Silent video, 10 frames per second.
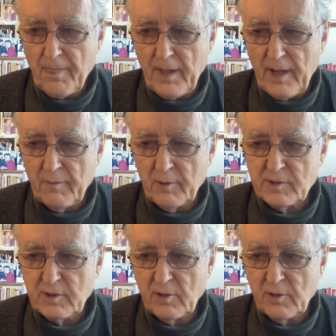I
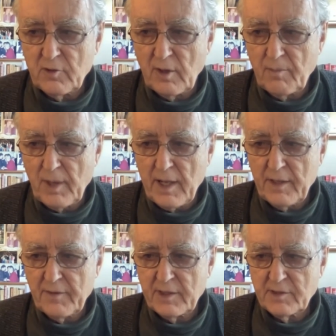was going to apply
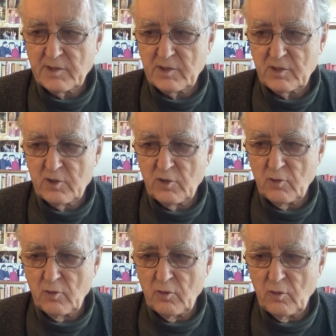this
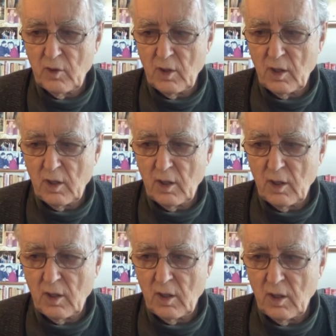
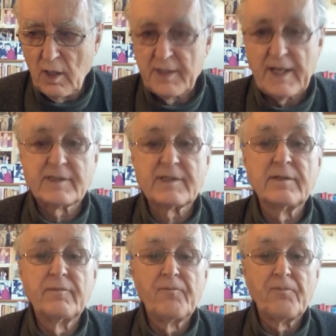to, yes.
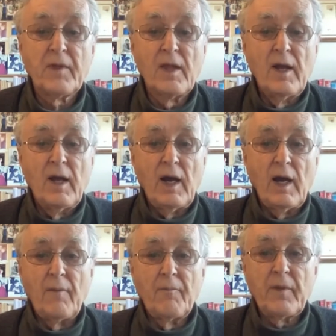
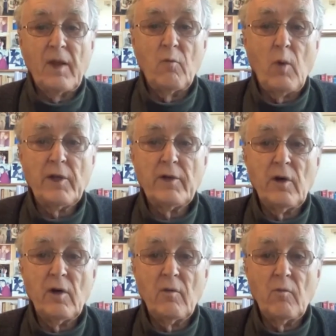One
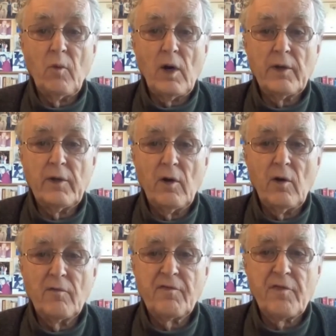
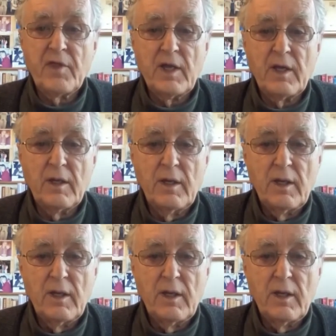of the